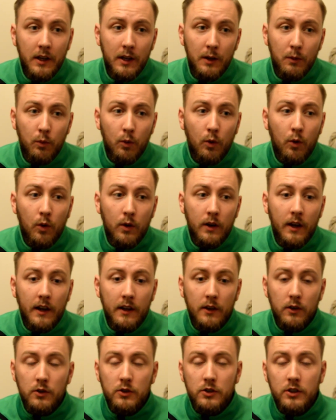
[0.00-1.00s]
Keith Ward
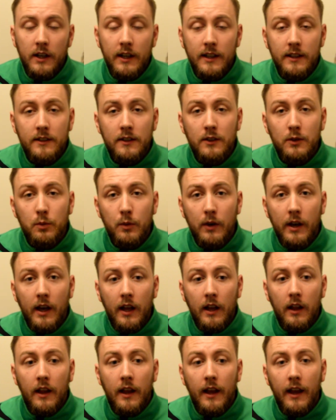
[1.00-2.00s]
had a good chance as
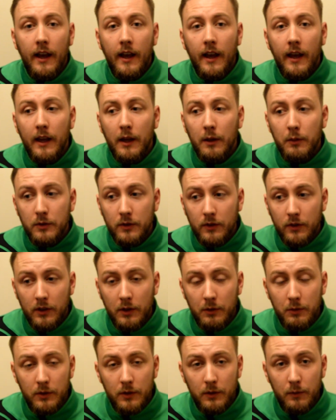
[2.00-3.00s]
well. He was
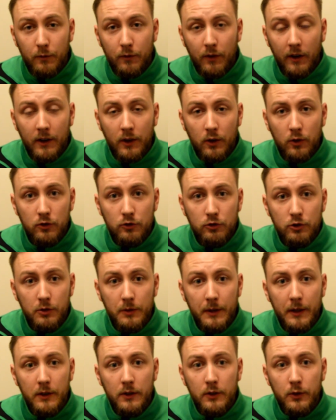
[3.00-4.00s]
very good
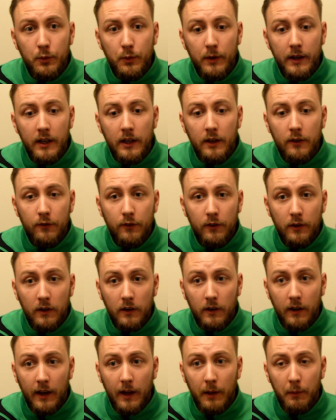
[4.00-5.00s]
throughout as well
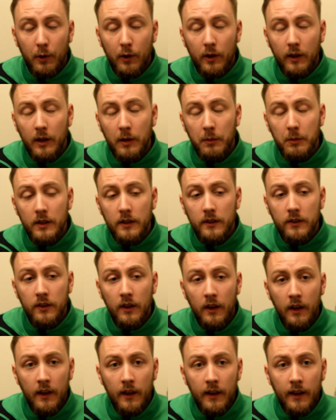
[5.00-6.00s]
for
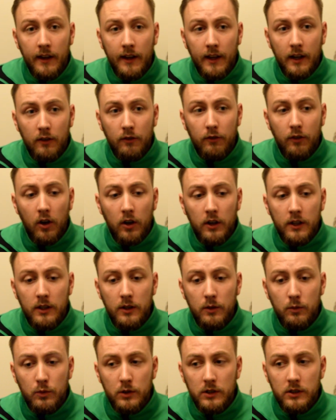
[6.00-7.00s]
Bohemians. He had a
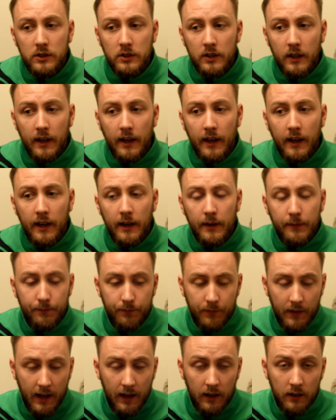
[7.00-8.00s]
volley which
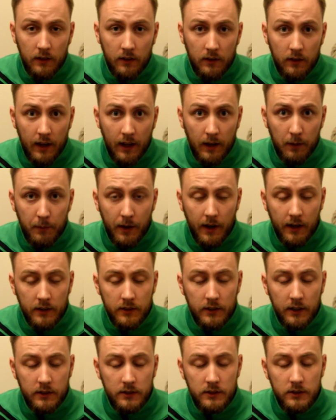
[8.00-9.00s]
Alan
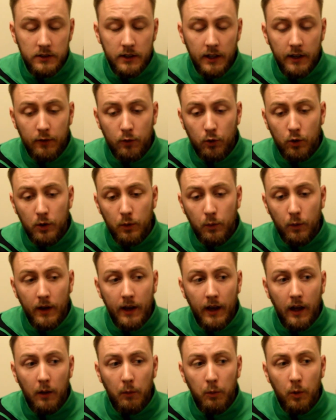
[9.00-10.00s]
Manis actually saved quite
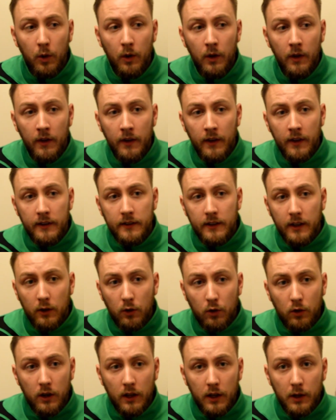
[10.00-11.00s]
well, but did
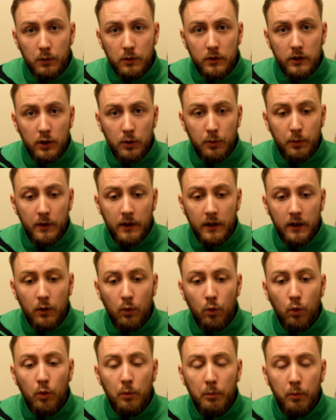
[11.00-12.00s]
look like it was looping in
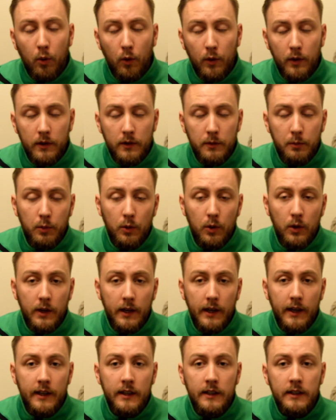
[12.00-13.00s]
at one point,
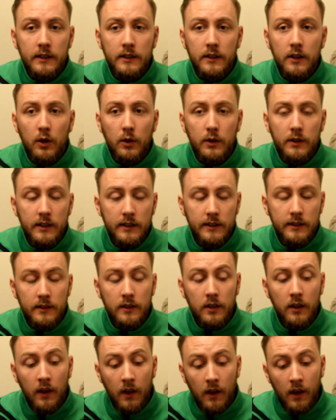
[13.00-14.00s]
but no, it
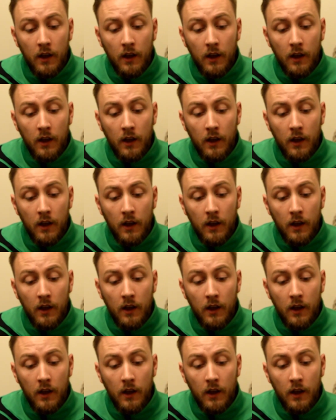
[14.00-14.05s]
didn't.